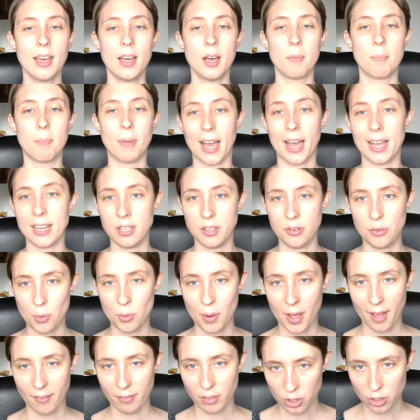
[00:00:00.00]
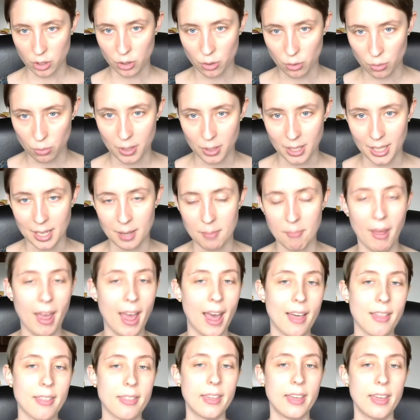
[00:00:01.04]
but I do have a degree in
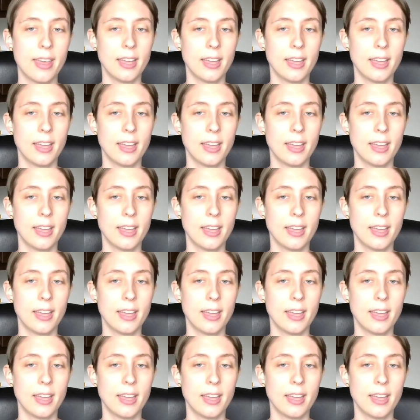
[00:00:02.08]
math.